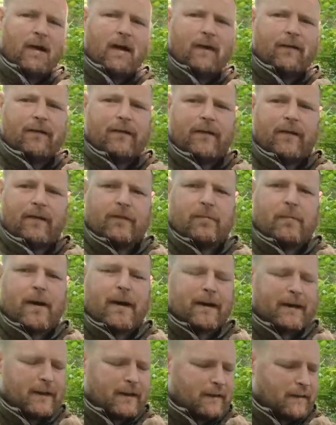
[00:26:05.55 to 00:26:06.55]
Everything's
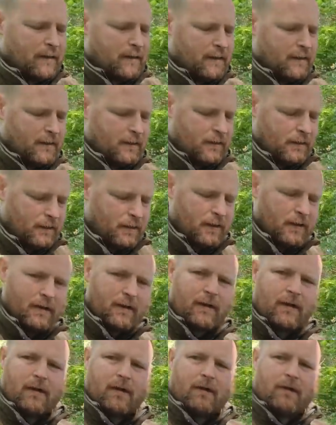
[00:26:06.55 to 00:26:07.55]
back in.
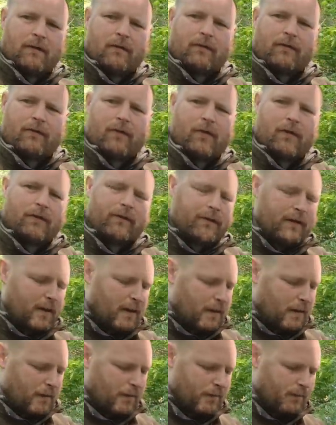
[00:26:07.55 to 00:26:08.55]
Stove's
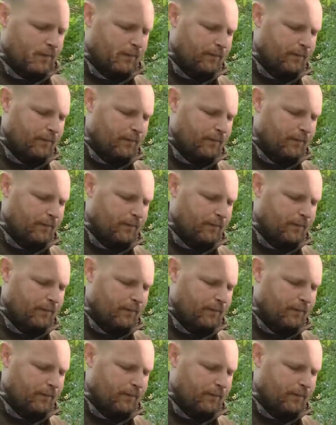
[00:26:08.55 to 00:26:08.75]
here.